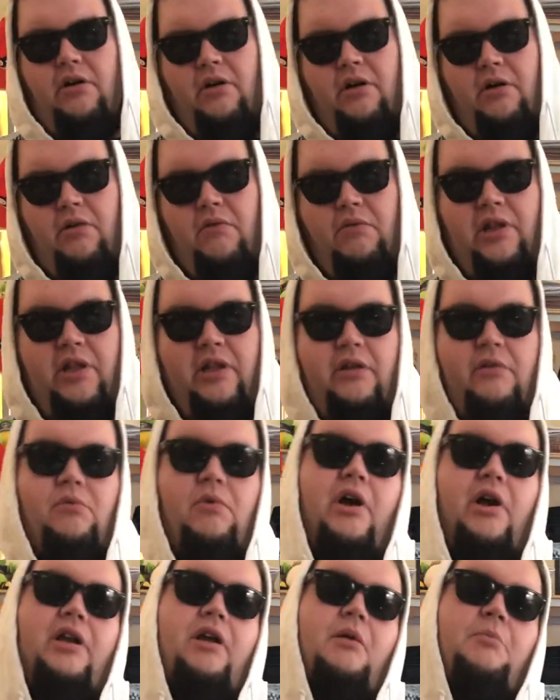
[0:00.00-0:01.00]
oh, well,
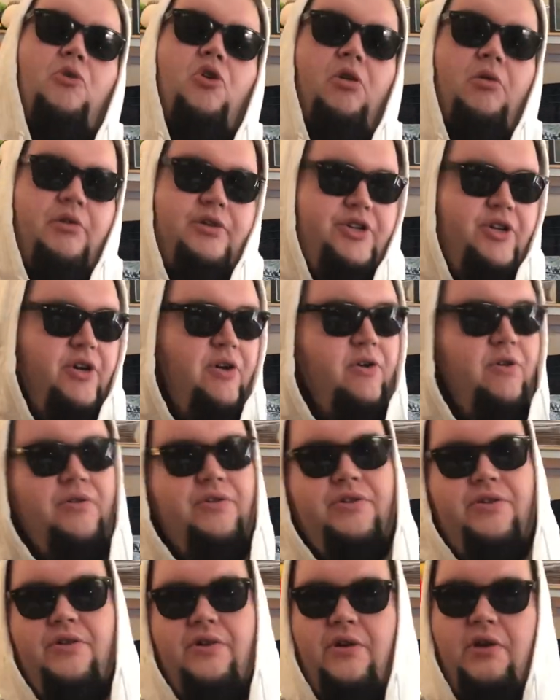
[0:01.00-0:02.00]
why not more
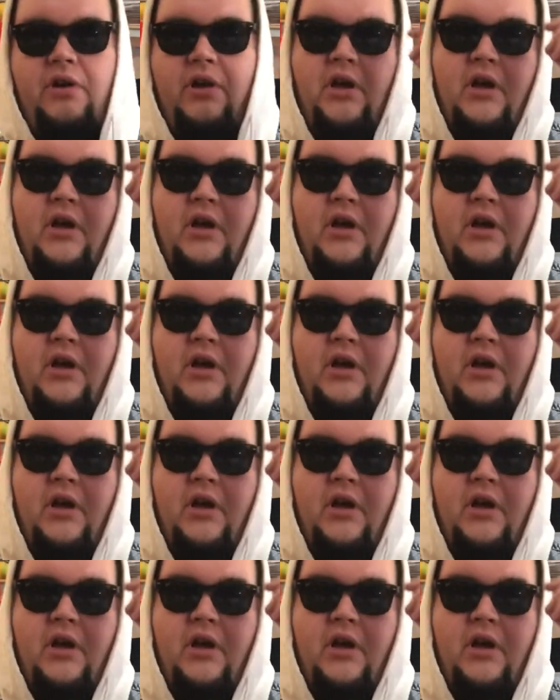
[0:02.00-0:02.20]
returns, or